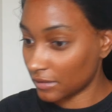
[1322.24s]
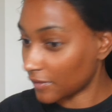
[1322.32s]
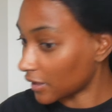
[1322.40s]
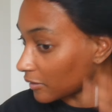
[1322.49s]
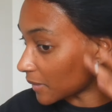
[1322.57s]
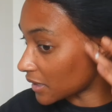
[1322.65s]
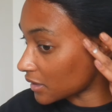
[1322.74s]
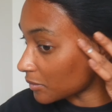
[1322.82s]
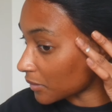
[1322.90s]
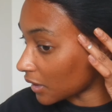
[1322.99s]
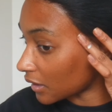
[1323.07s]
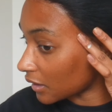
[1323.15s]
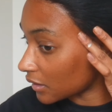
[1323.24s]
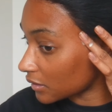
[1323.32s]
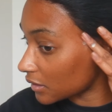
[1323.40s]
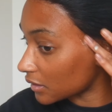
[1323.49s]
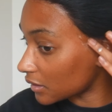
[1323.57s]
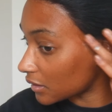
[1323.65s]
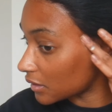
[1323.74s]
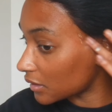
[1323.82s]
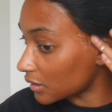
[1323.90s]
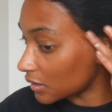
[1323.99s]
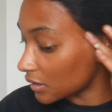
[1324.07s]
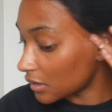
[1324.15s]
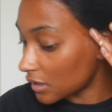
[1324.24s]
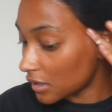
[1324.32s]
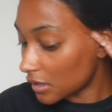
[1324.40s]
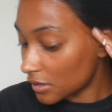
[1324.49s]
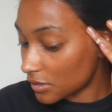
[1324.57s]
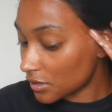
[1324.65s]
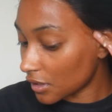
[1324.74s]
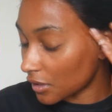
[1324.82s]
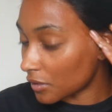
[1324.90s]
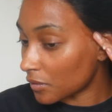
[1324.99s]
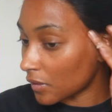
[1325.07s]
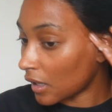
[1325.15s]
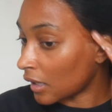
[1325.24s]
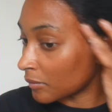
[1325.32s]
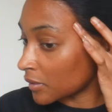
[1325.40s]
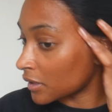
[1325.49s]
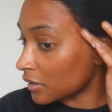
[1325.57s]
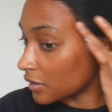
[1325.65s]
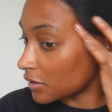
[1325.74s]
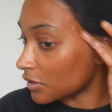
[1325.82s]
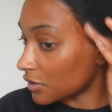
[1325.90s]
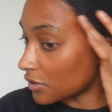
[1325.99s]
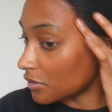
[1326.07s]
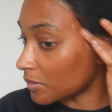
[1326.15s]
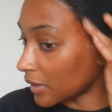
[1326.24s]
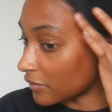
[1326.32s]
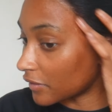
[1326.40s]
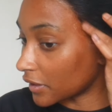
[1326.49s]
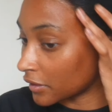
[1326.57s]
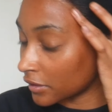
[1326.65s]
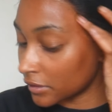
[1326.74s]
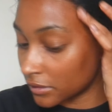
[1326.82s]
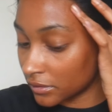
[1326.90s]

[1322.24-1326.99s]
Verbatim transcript: a very messy product so I'm gonna just use my finger